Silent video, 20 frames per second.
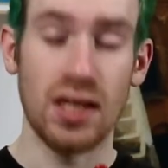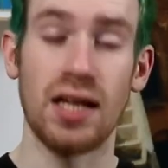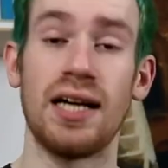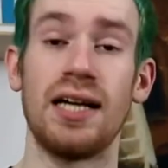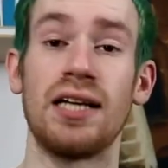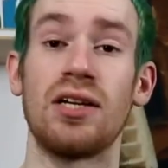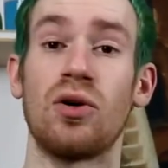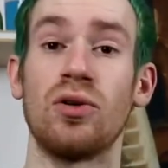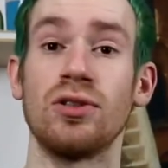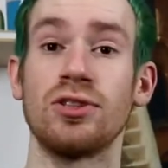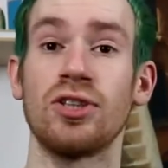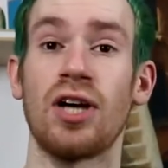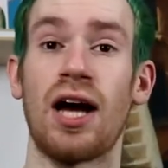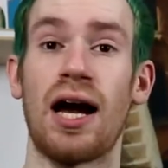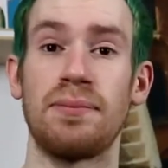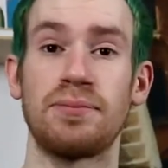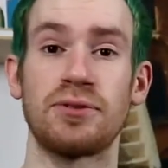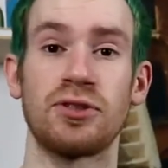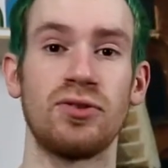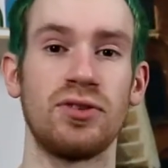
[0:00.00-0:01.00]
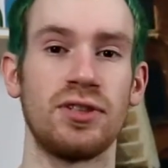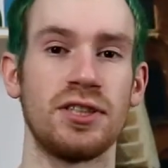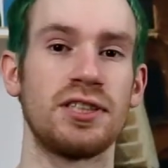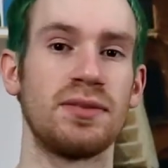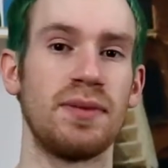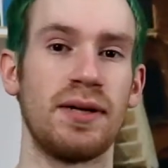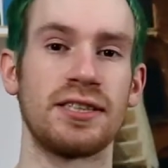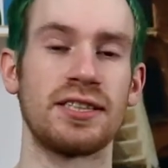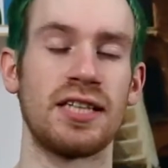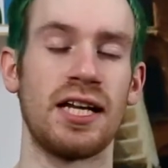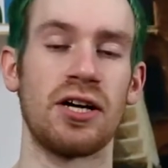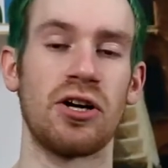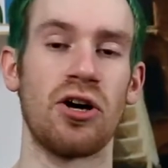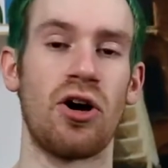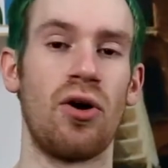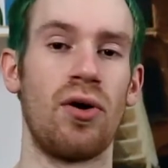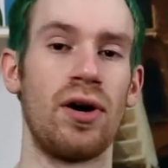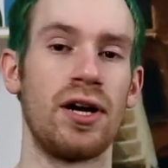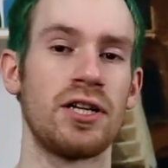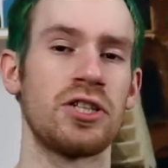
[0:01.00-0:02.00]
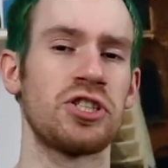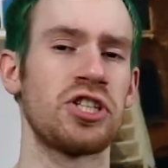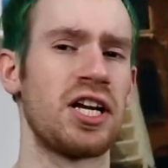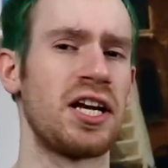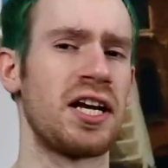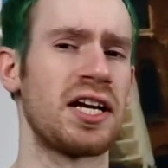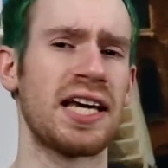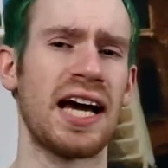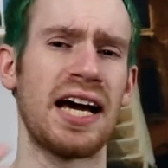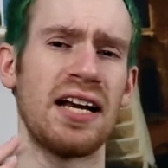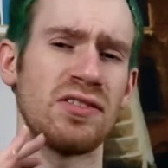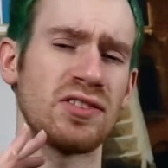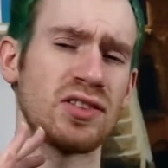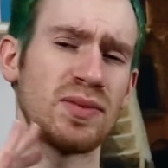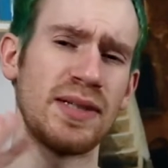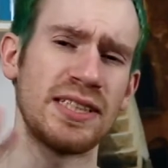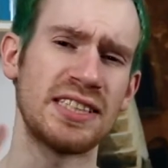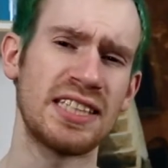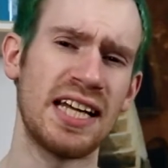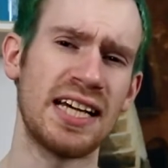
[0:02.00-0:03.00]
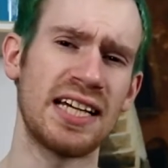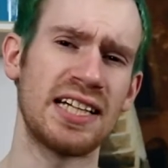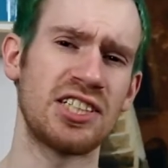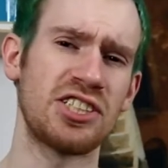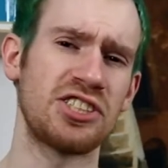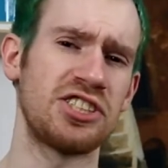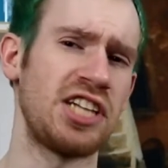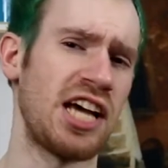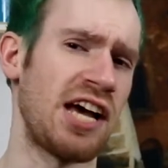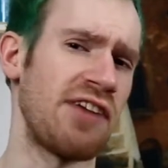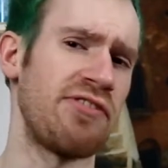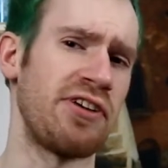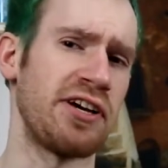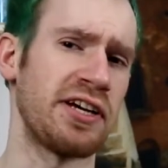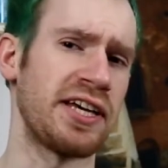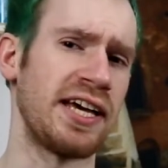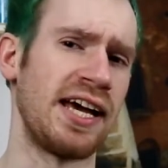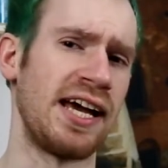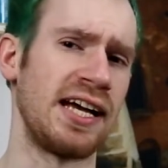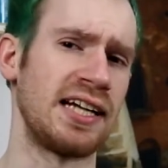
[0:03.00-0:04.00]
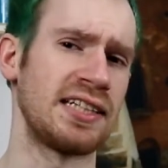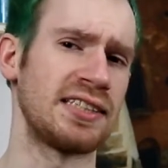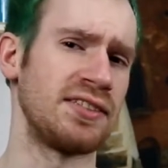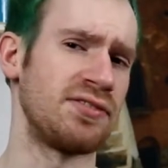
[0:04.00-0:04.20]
It also absolutely smells like orange, and it kind of smells like Jaffa cakes,